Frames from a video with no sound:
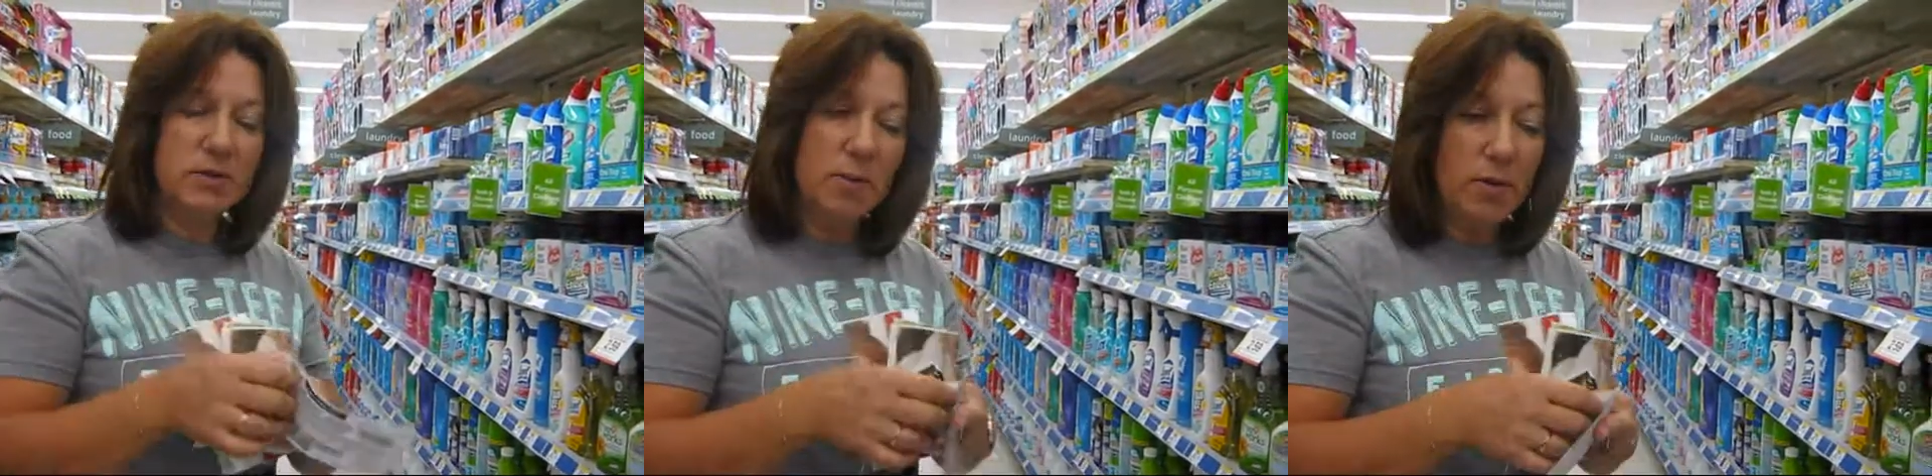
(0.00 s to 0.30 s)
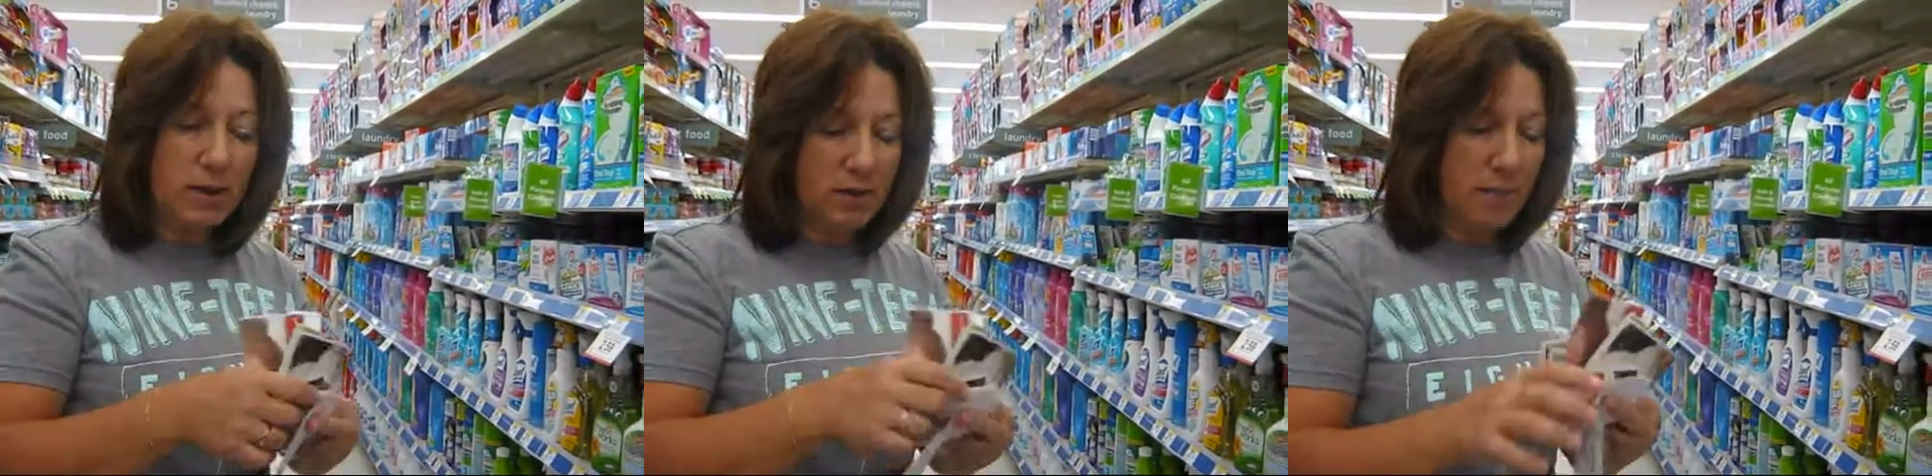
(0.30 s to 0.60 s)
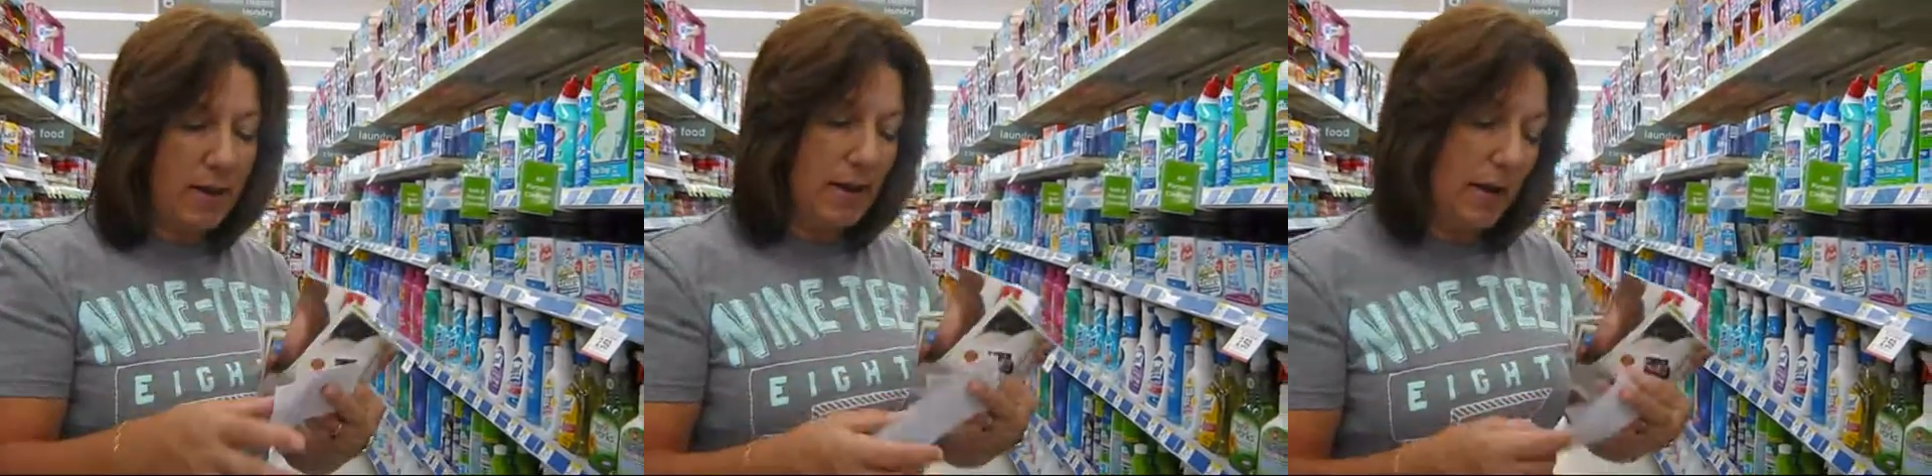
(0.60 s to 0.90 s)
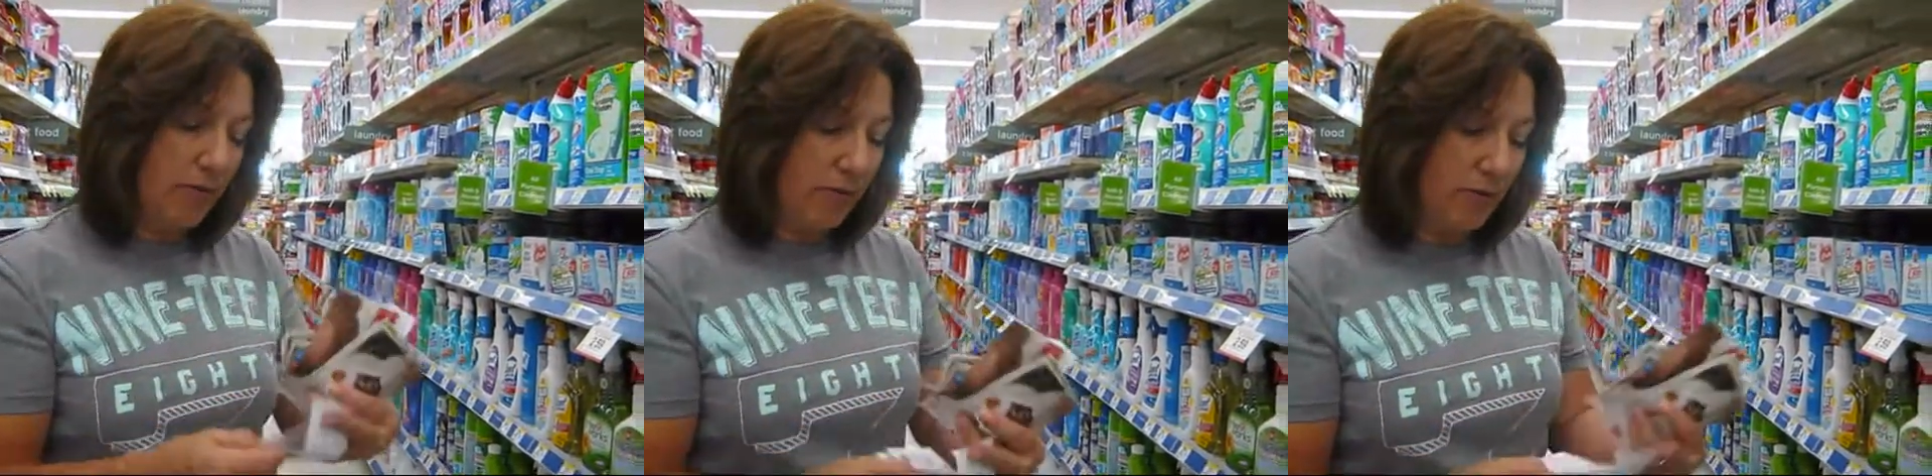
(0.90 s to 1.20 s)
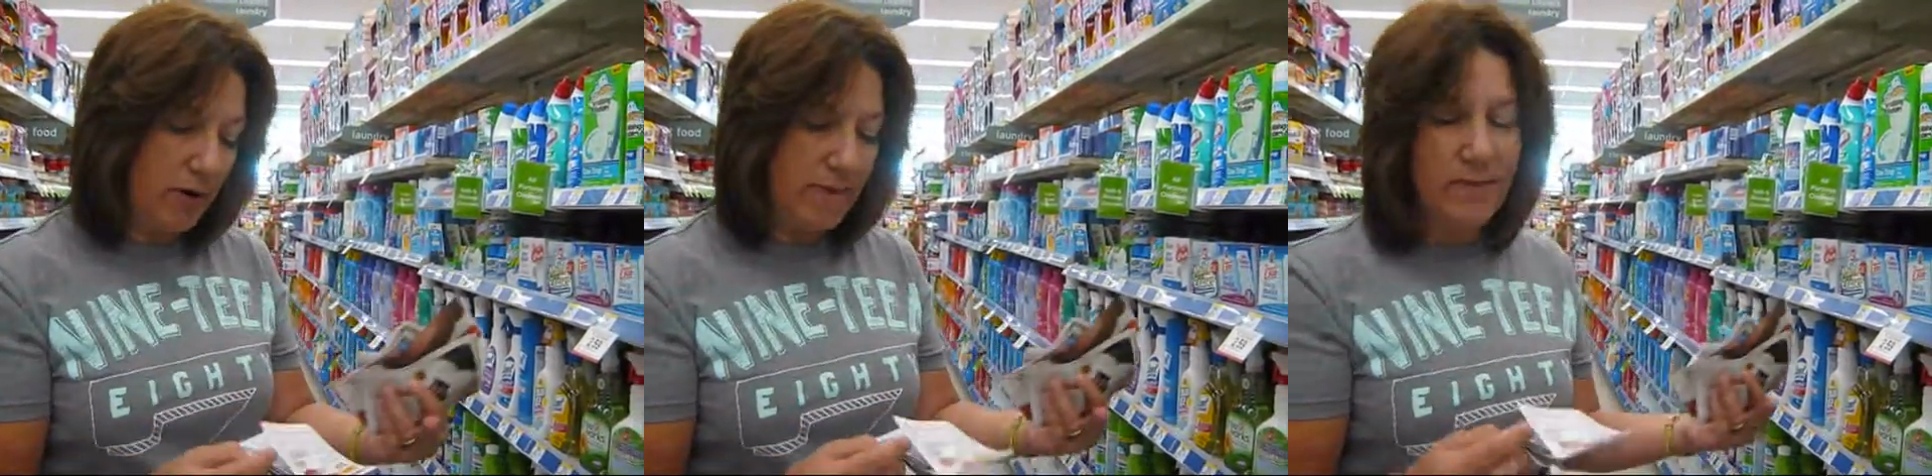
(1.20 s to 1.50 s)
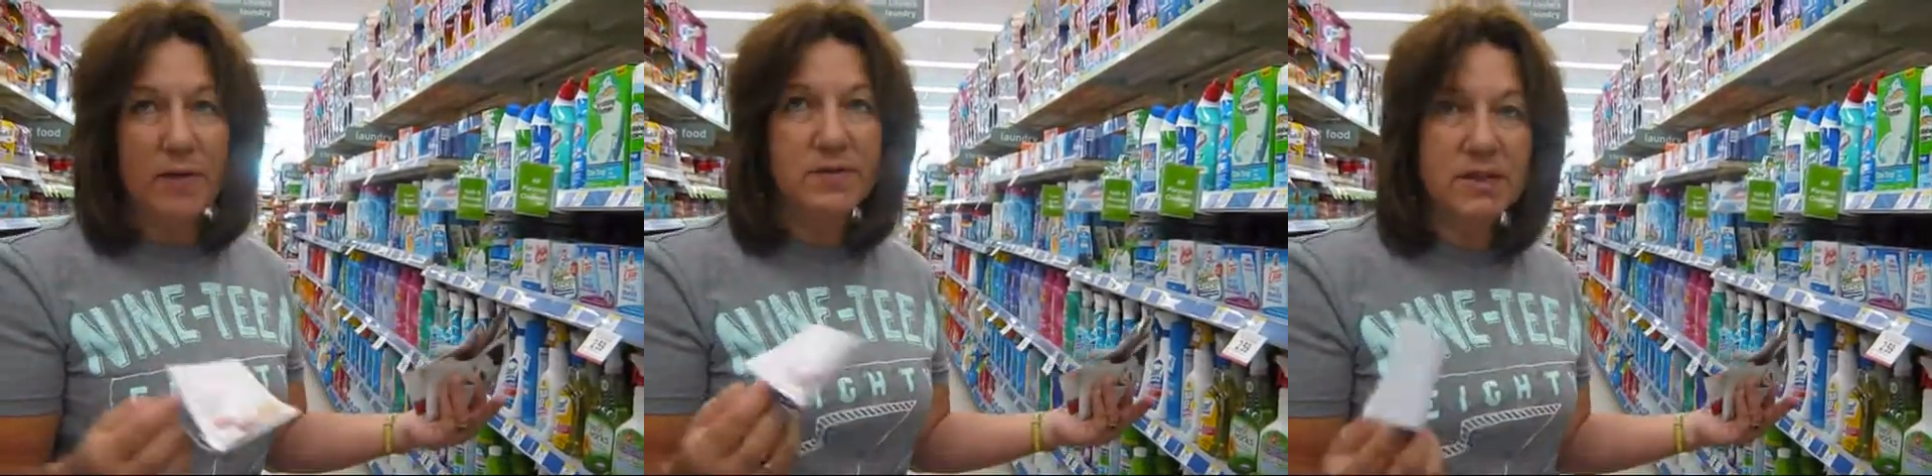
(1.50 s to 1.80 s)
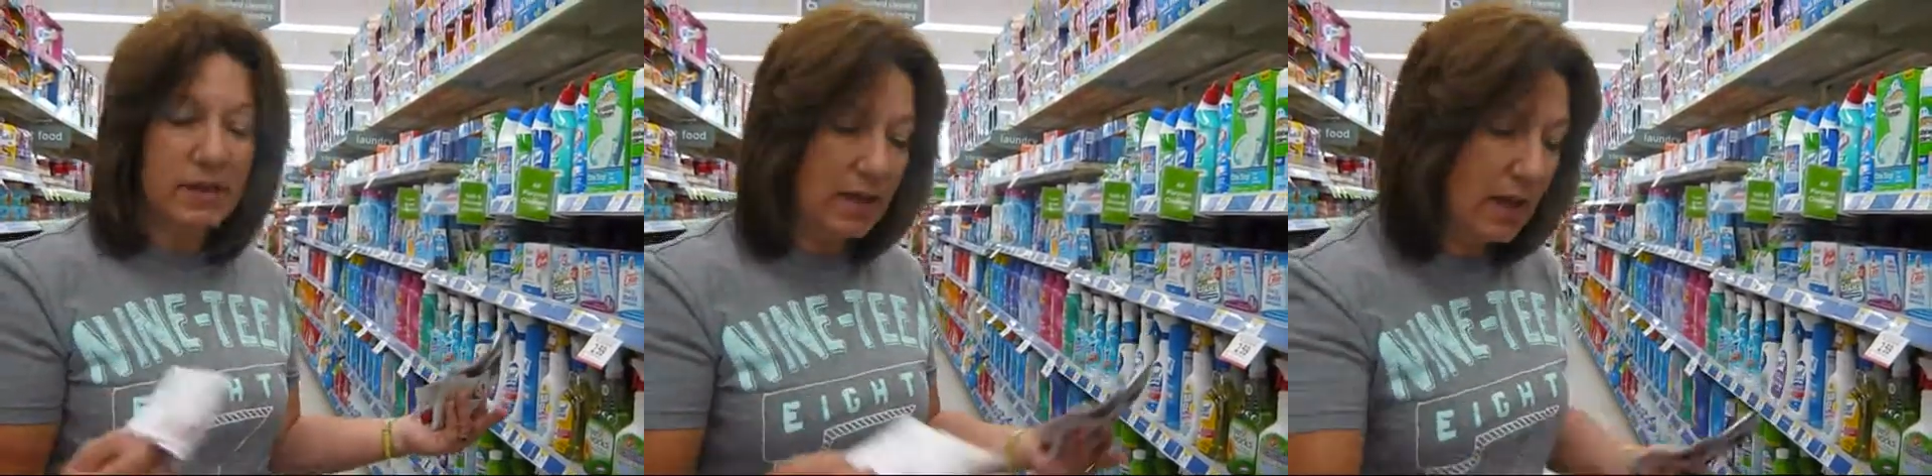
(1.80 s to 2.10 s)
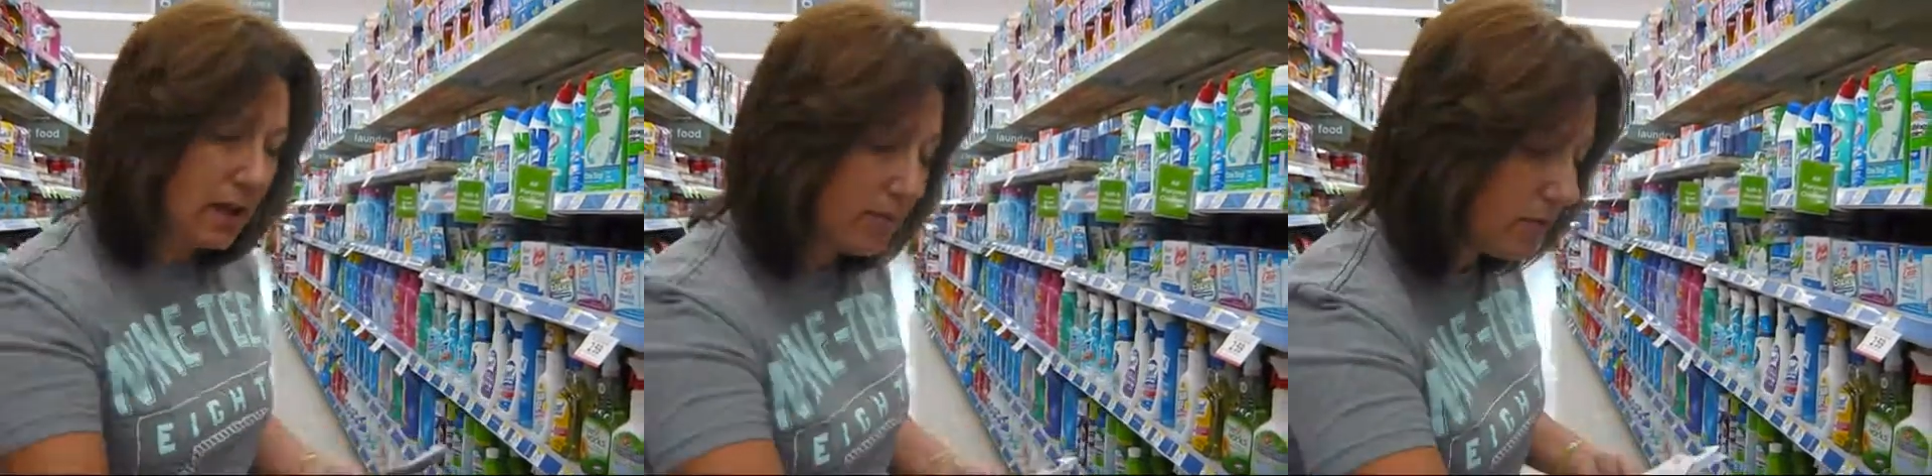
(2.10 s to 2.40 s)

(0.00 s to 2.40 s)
so I'm only going to pay like 35 cent a can